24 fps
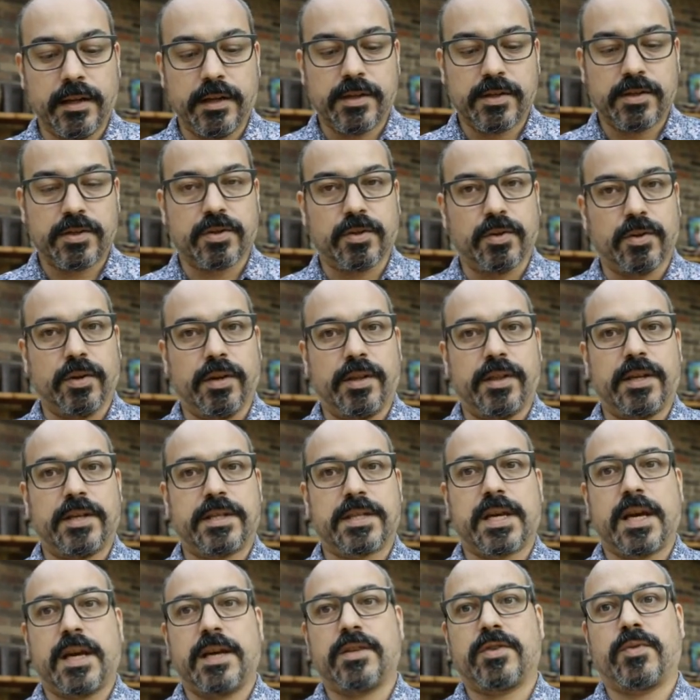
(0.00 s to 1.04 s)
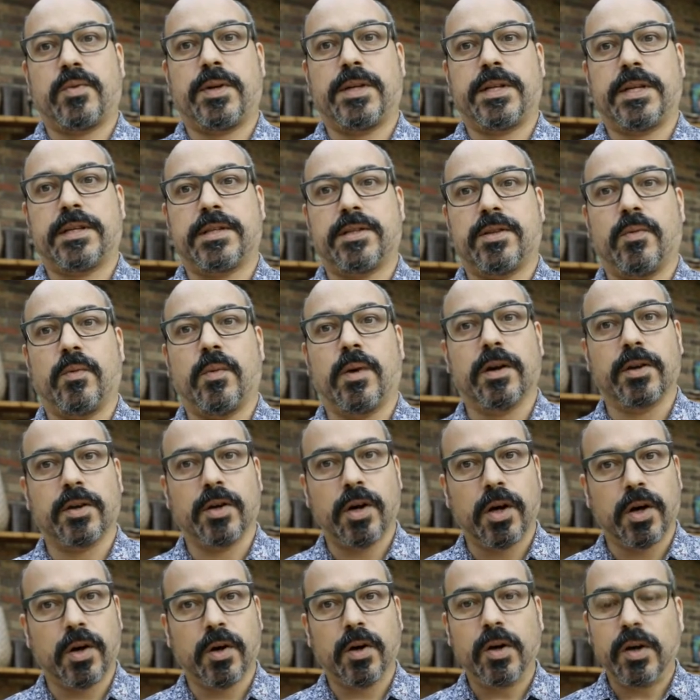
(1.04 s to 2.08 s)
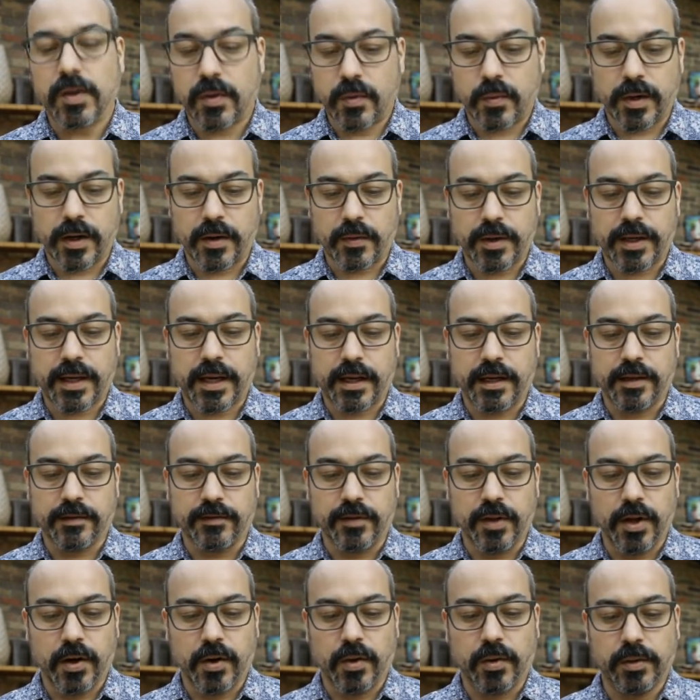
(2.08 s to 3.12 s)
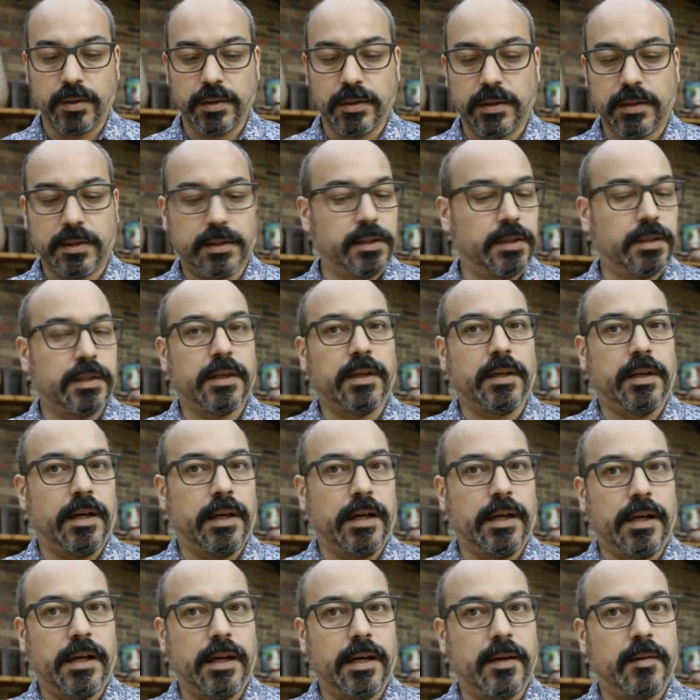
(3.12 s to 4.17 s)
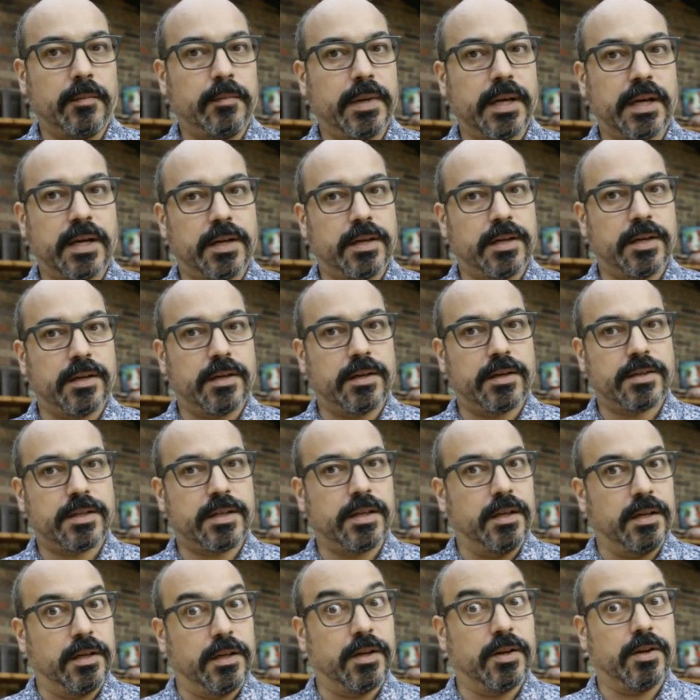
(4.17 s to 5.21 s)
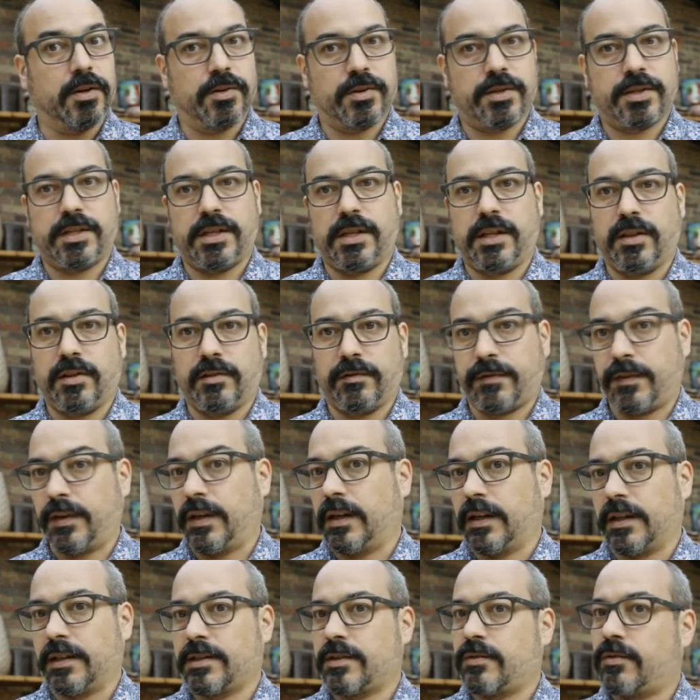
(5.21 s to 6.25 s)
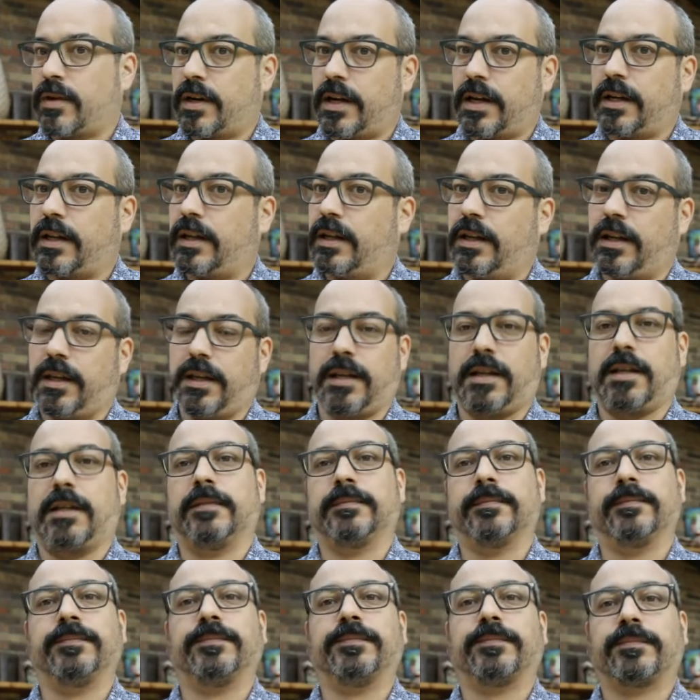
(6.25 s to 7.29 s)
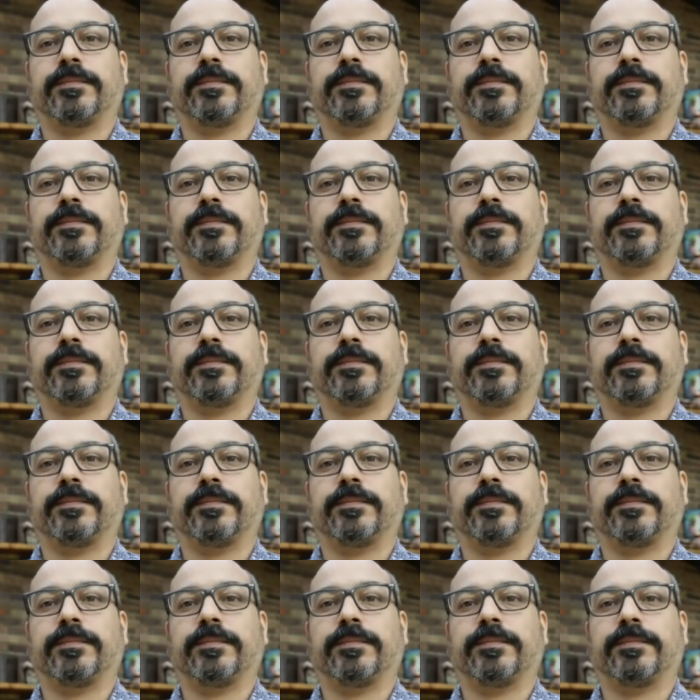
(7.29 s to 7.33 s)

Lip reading: So in this case, where does the water go? Well, we kind of know because it goes in the fields, right, in